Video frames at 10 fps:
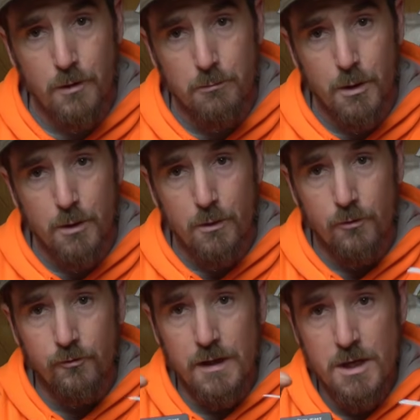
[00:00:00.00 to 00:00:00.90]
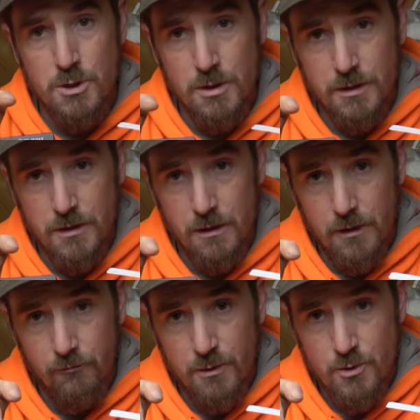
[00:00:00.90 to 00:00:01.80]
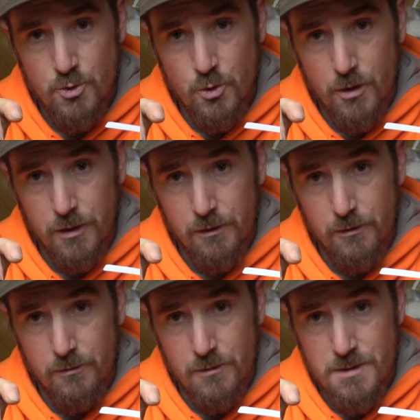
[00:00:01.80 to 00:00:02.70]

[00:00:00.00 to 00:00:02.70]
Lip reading: about a flashlight that I've been trying out.